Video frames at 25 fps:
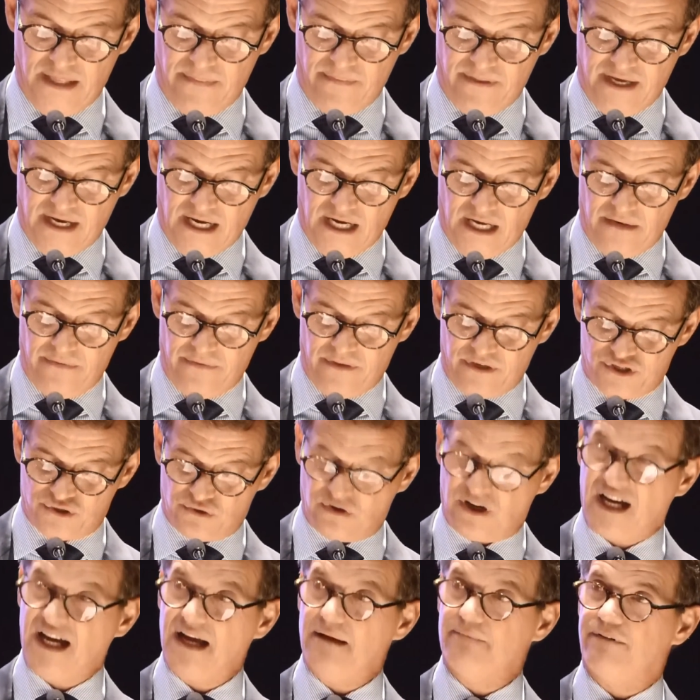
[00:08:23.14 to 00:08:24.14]
in the end the
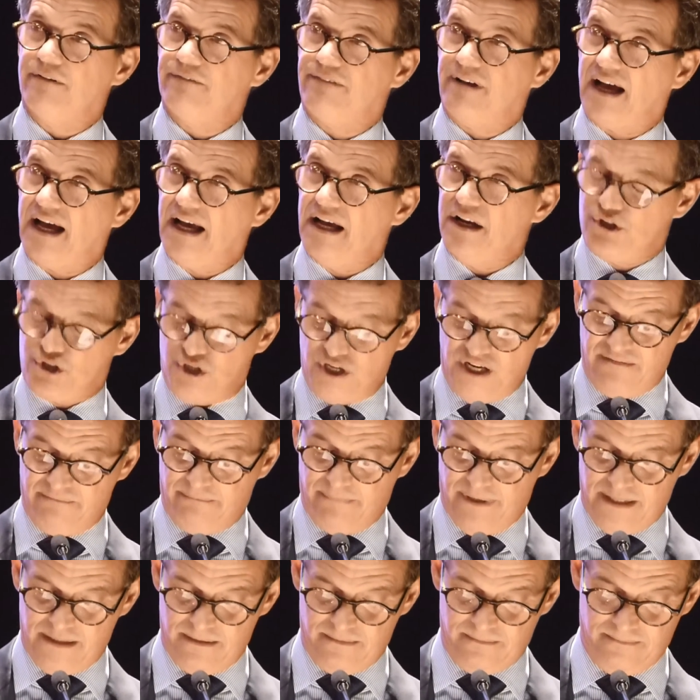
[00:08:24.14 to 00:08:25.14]
triumph of high
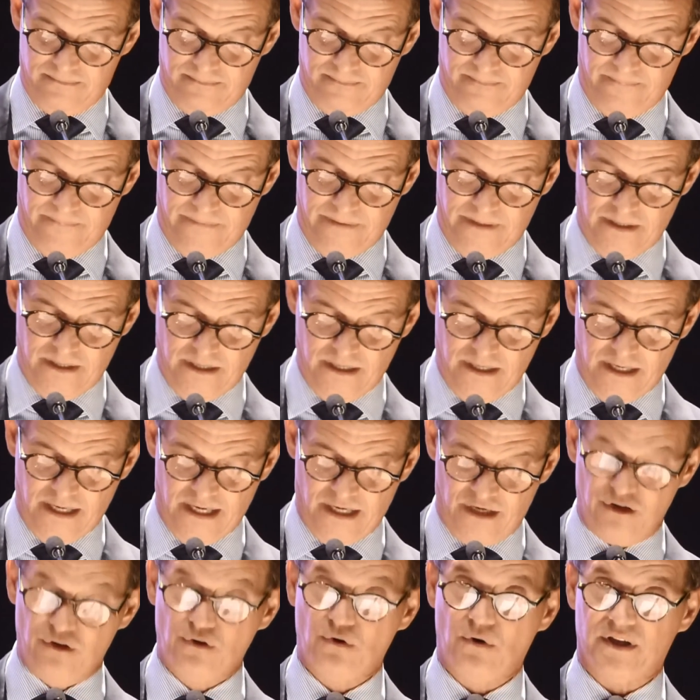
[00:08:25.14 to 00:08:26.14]
achievement,
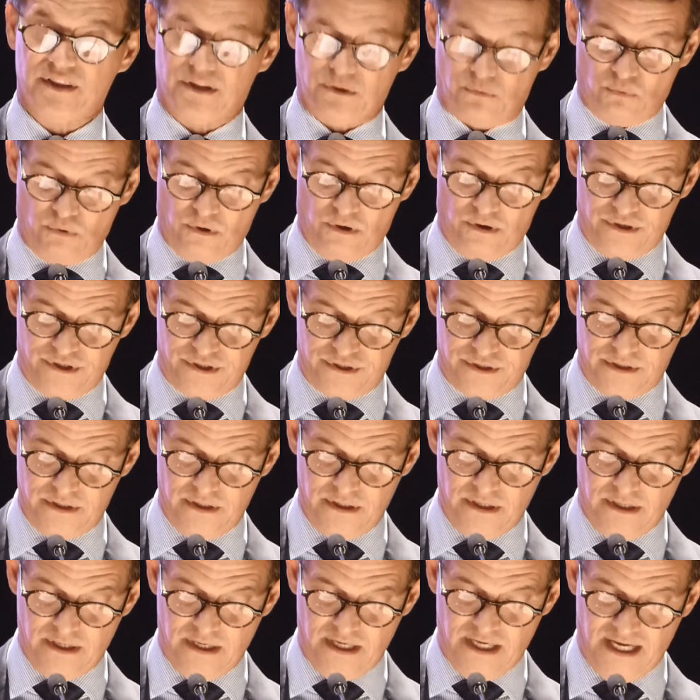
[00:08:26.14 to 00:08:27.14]
and who at the
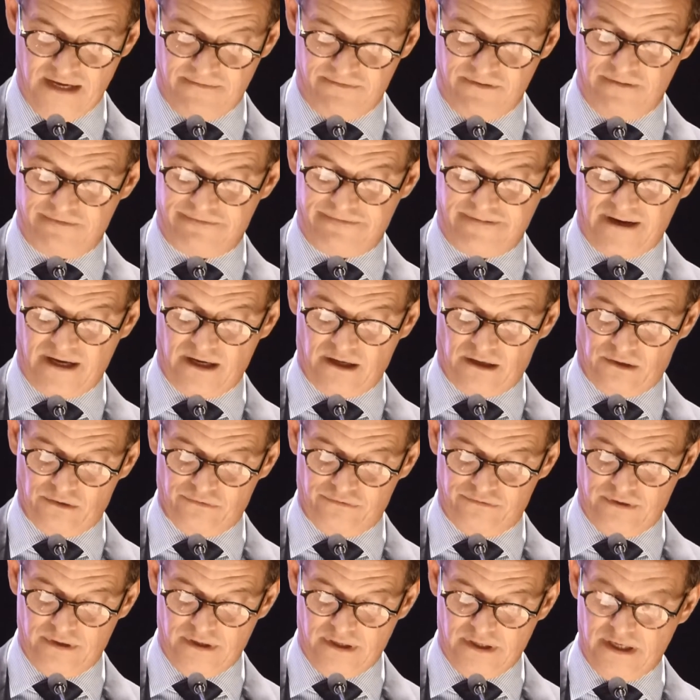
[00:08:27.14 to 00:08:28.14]
worst, if he
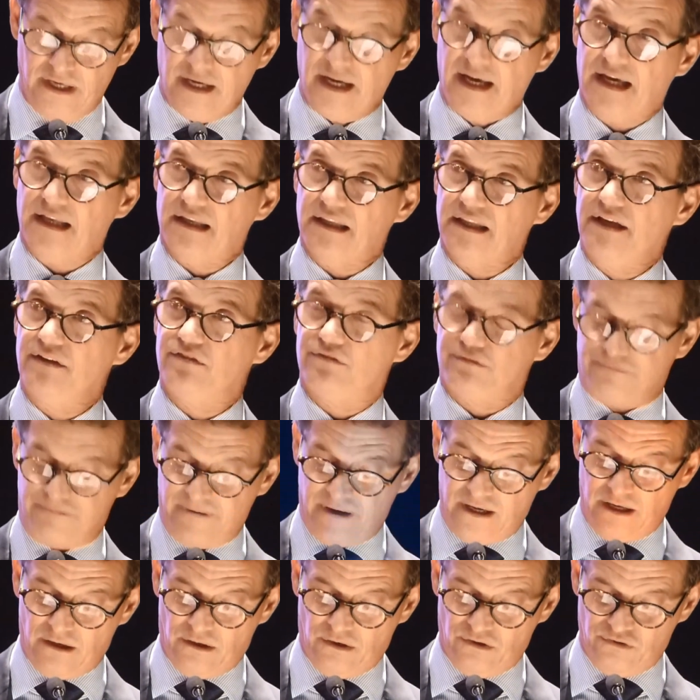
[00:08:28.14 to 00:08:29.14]
fails, at least
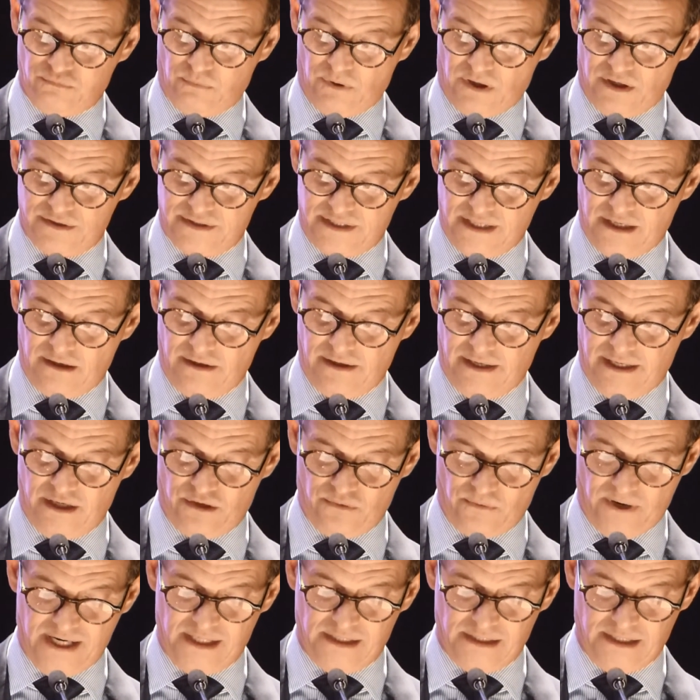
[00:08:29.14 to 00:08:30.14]
fails while
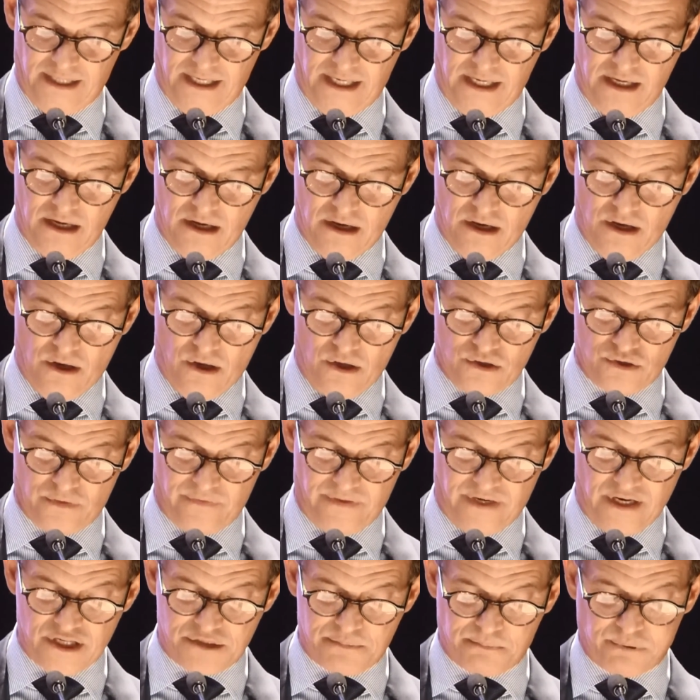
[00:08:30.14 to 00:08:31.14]
daring greatly, so
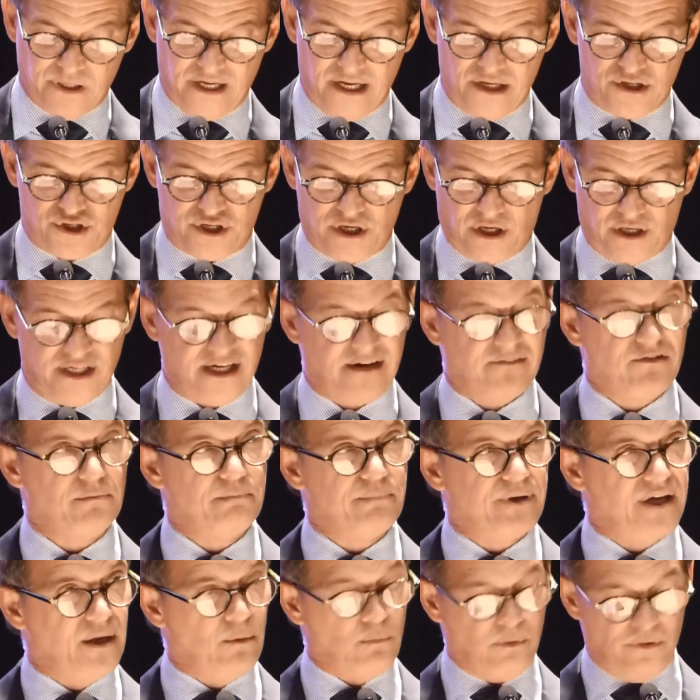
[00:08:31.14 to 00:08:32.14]
that his place shall
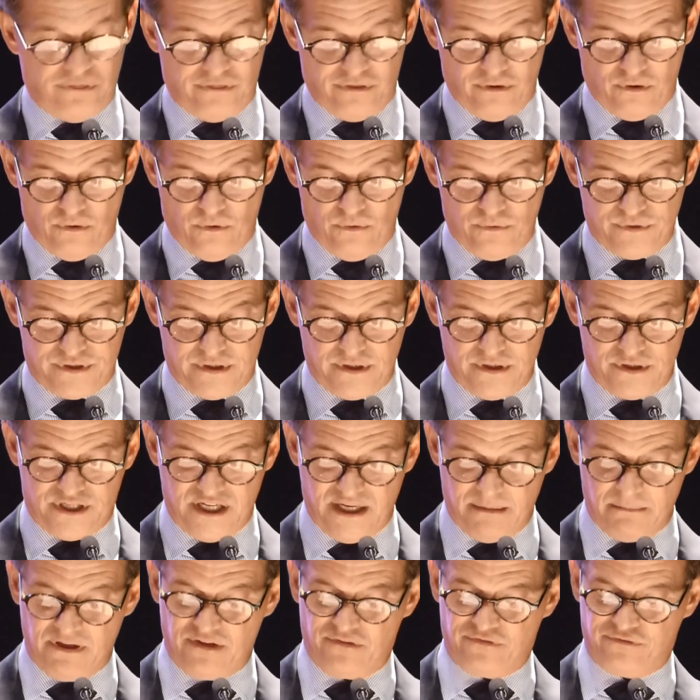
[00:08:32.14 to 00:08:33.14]
never be with those
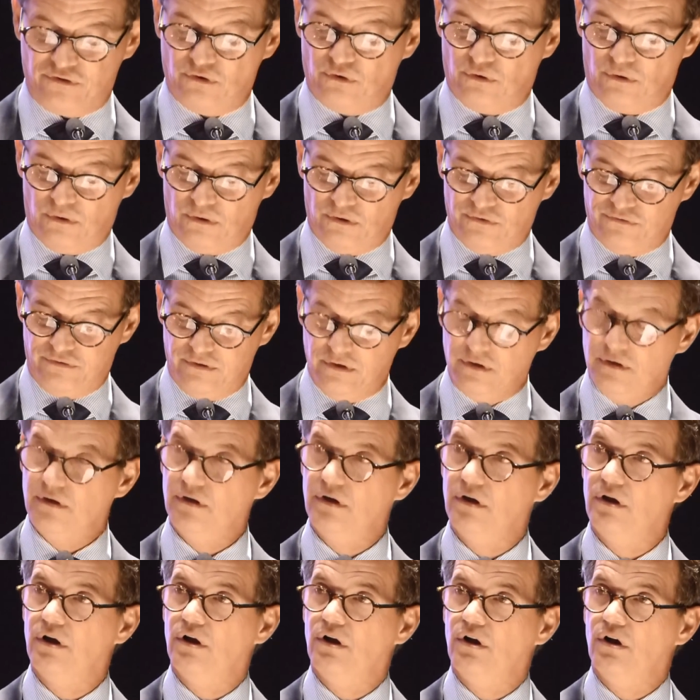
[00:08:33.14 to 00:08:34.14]
timid
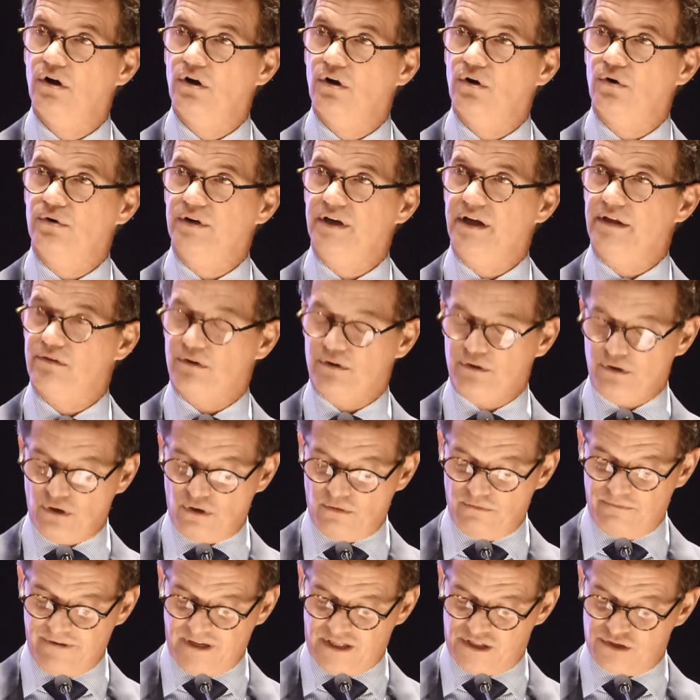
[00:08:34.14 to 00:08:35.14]
souls who neither
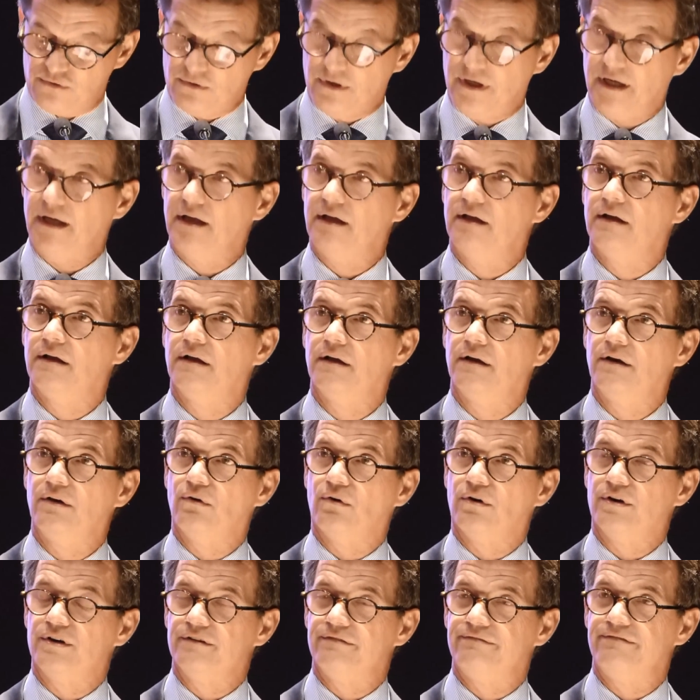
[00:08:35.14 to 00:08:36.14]
know victory
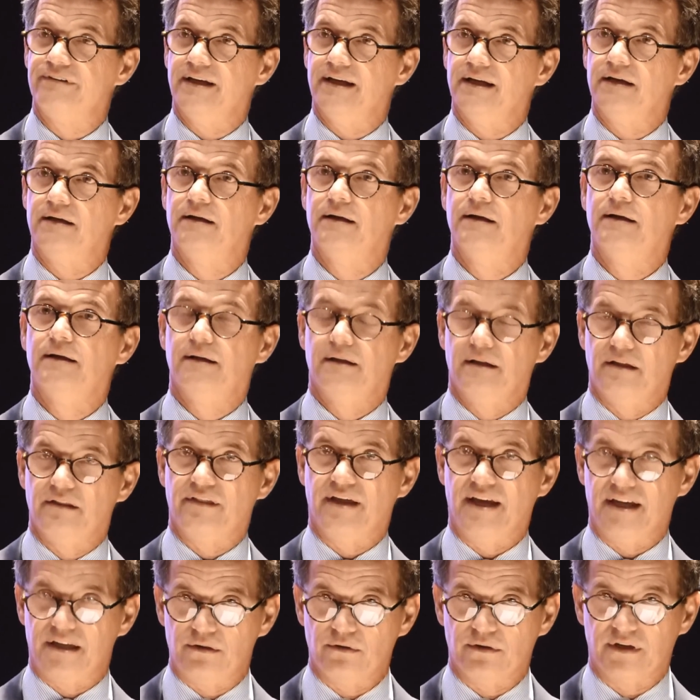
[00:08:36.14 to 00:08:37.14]
nor defeat.
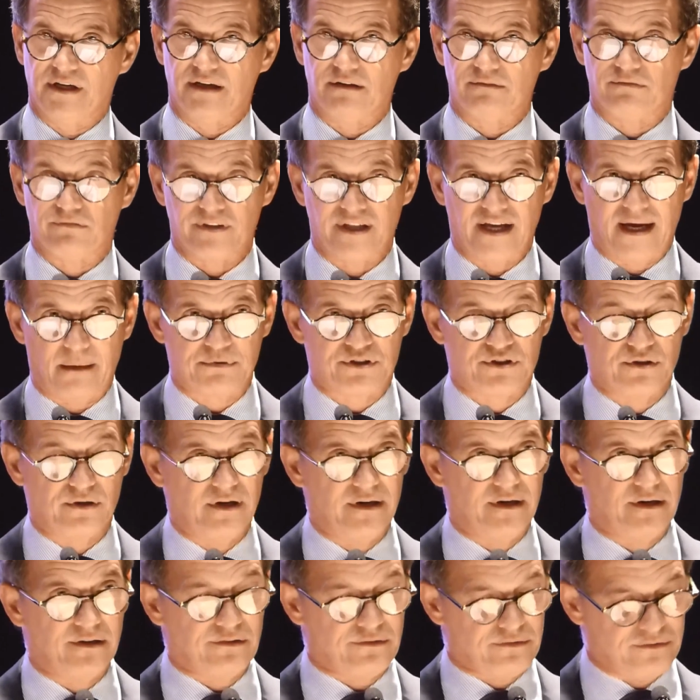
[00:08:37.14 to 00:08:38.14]
Thank you again for the
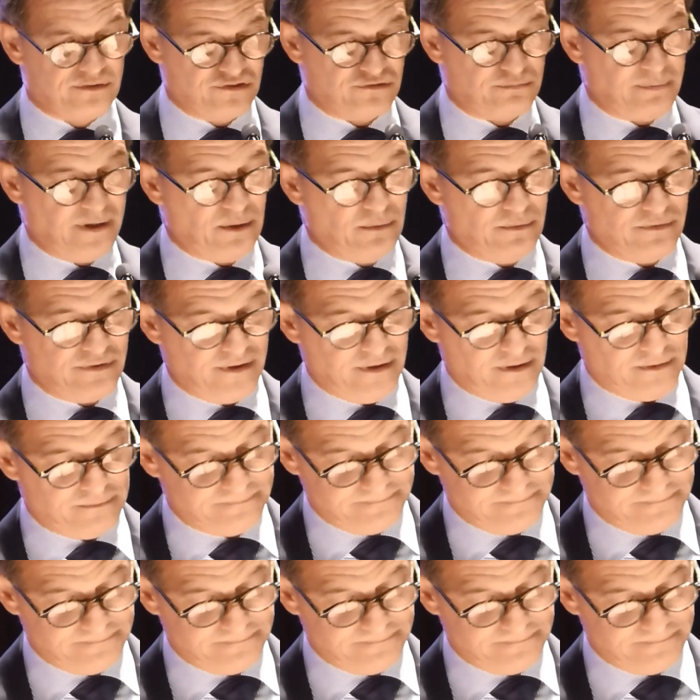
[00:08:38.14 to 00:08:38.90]
opportunity to speak.